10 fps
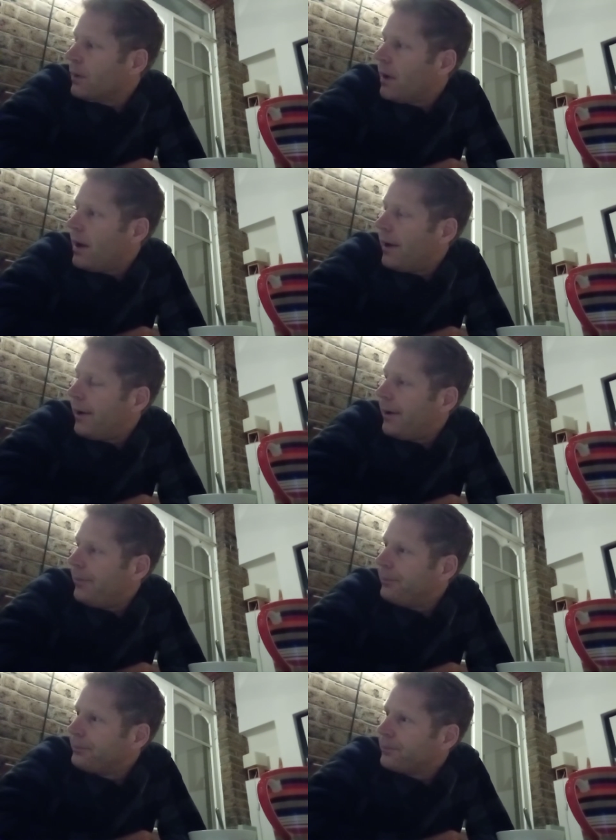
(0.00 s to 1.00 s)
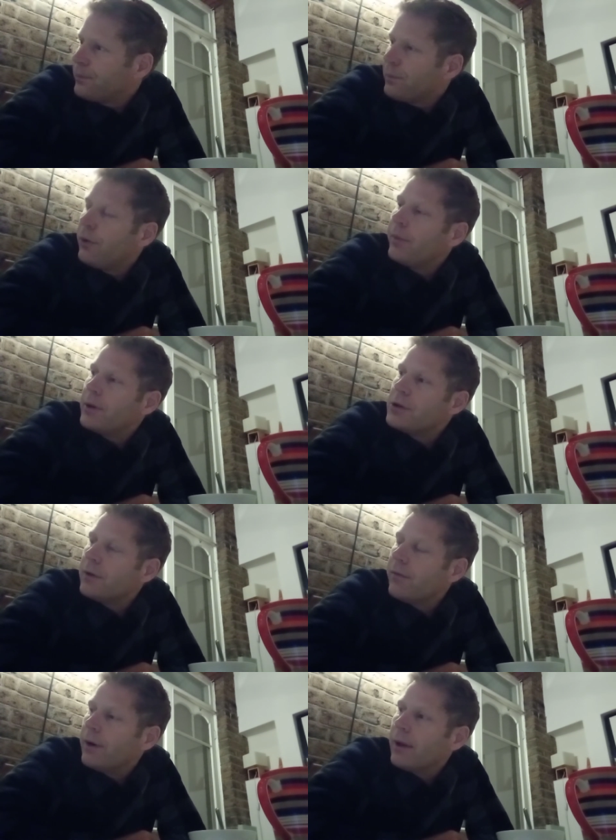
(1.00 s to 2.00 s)
Um, Probably should
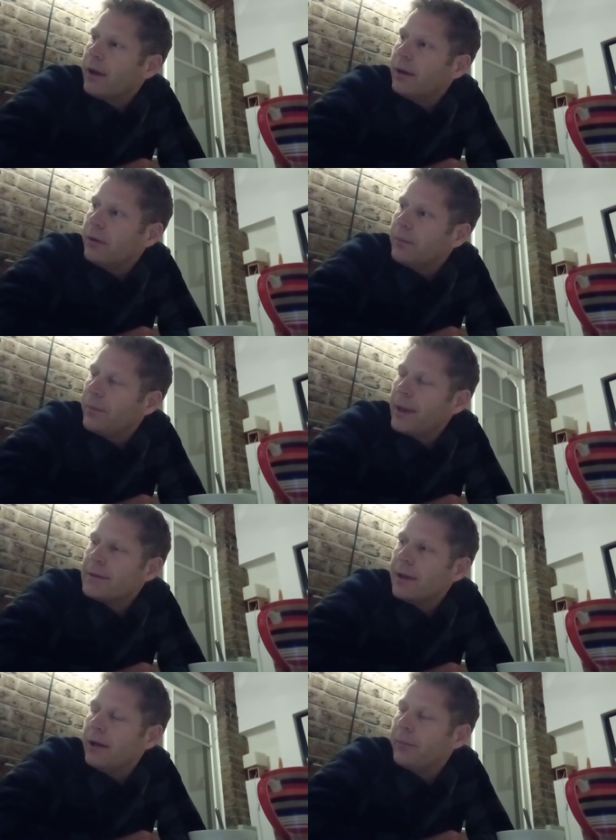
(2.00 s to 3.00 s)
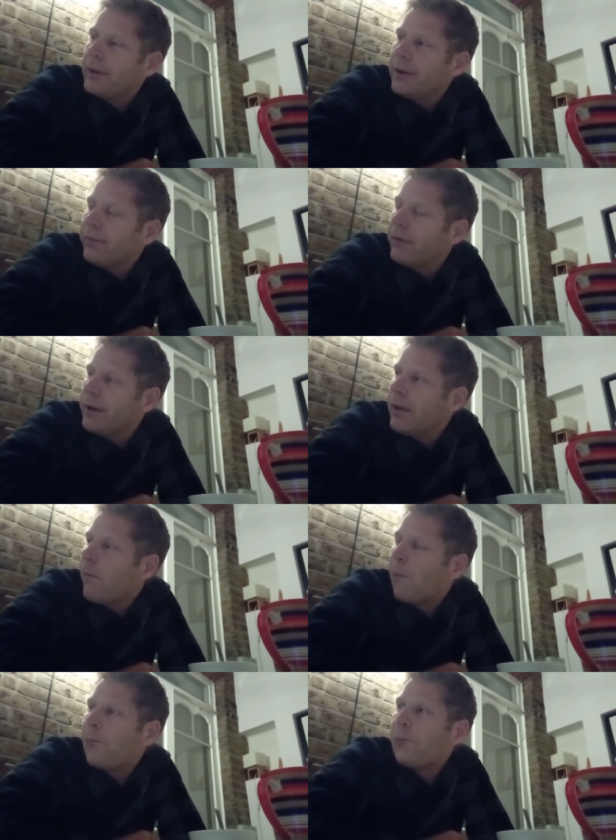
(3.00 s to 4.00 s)
have run it a little, paced it a little bit differently.
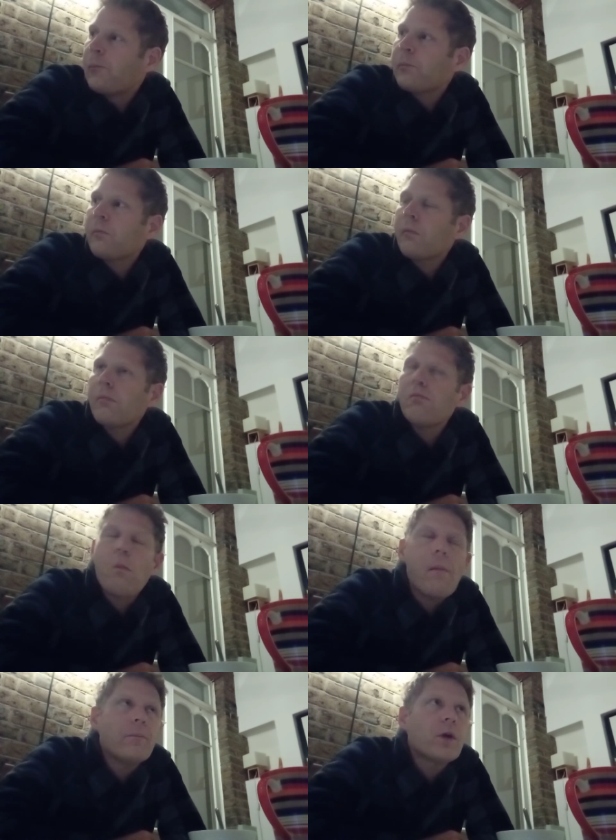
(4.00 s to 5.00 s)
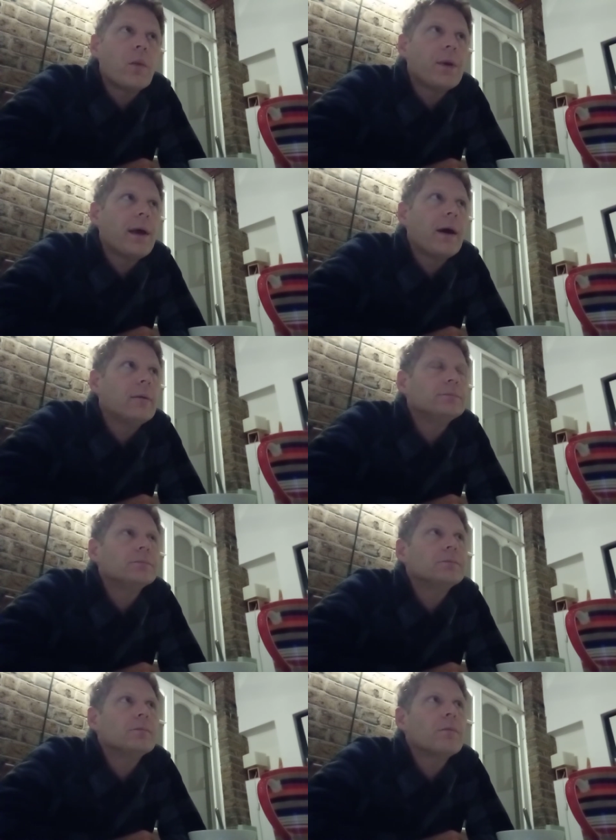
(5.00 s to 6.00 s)
I went out
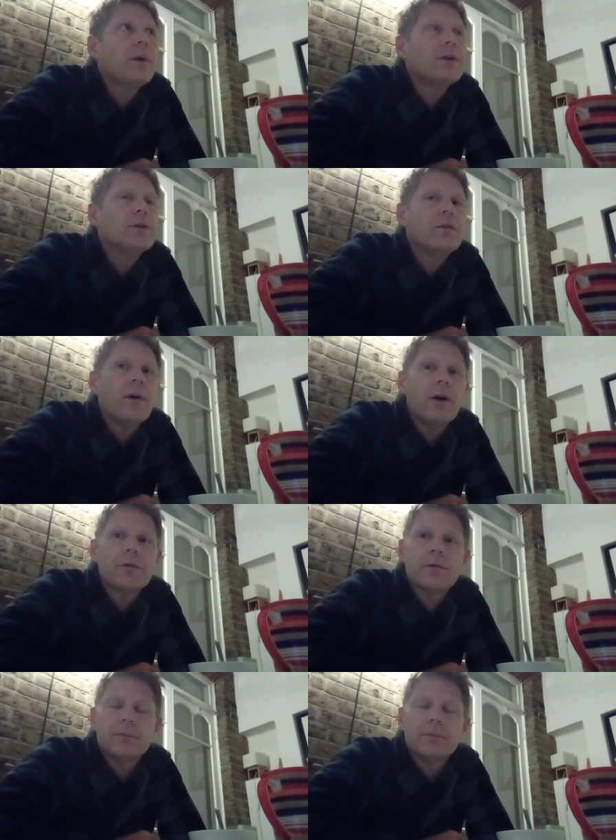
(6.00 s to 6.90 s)
way too fast.